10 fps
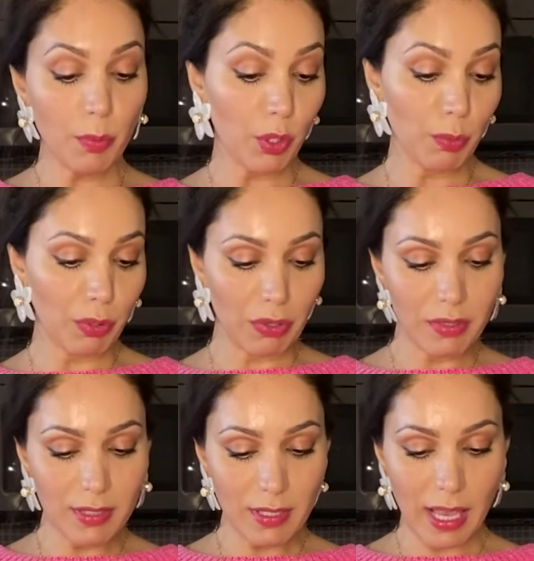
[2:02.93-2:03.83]

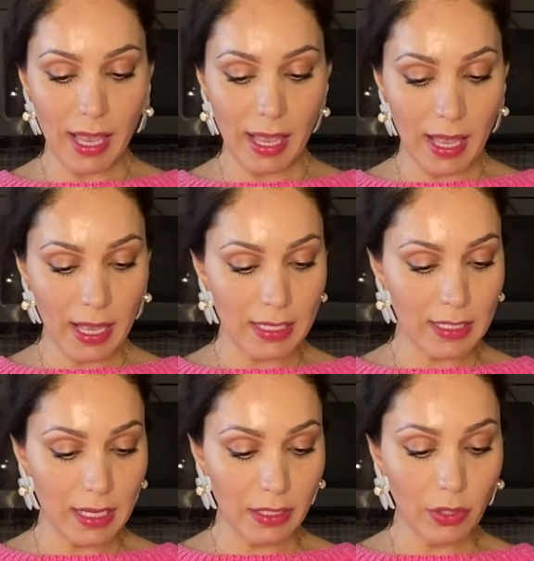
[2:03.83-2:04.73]
purples,
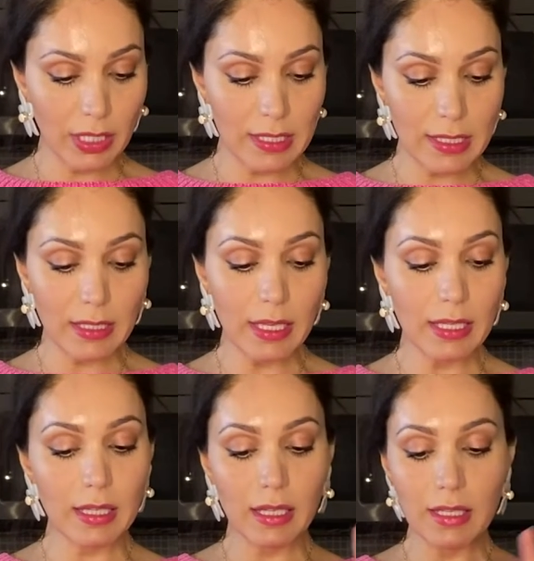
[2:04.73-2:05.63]
and you can see
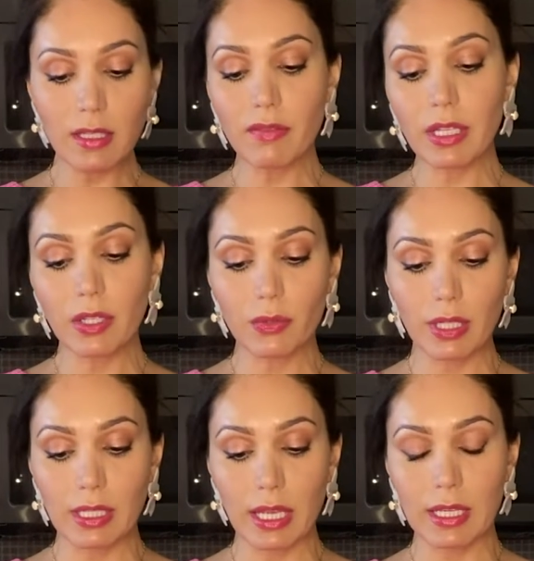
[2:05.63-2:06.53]
the list of
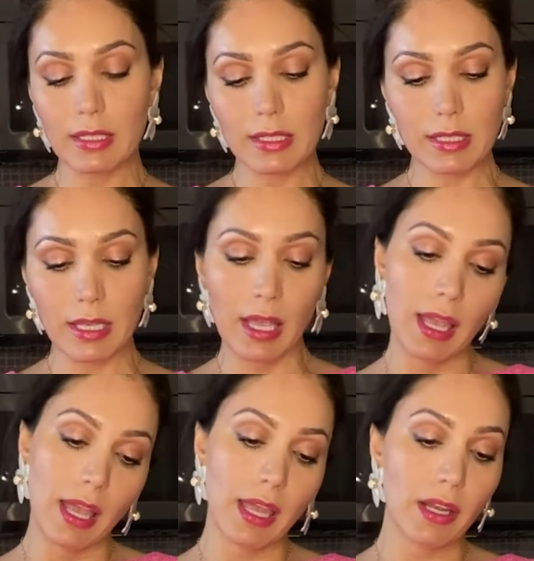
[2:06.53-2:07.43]
ingredients,
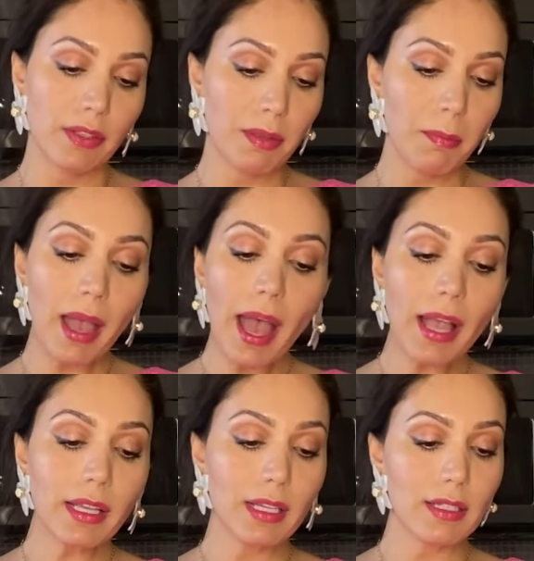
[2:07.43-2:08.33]
and on the
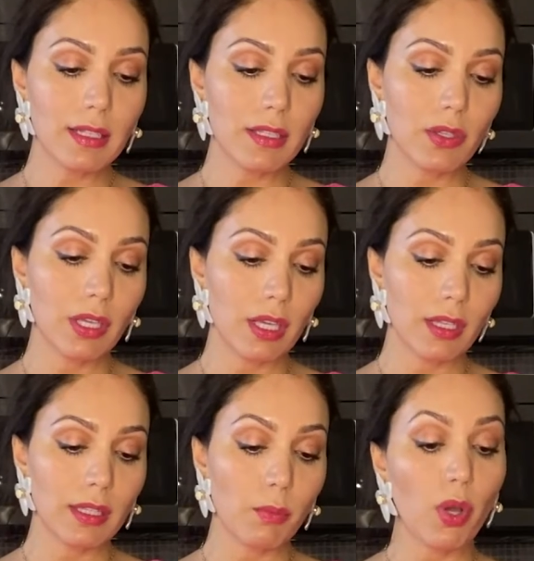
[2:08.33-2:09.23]
back, it says
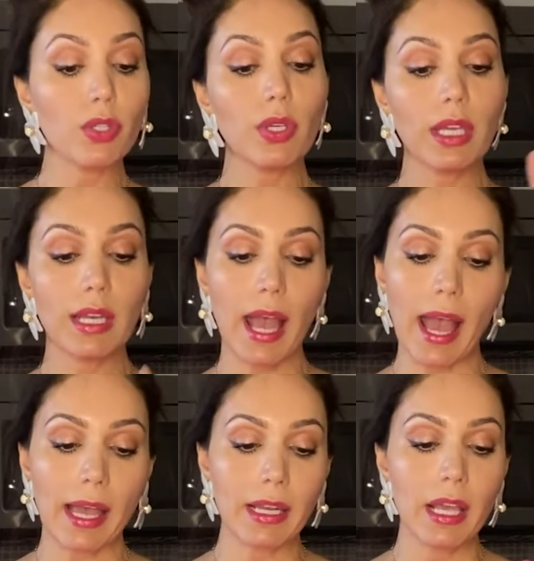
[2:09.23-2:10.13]
what you can
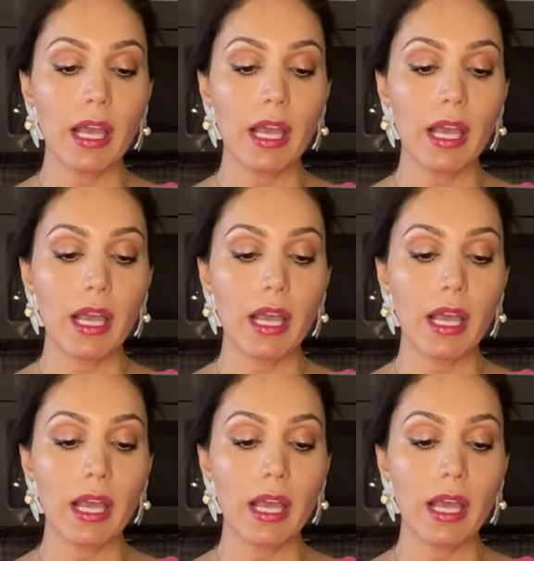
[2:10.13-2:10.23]
add.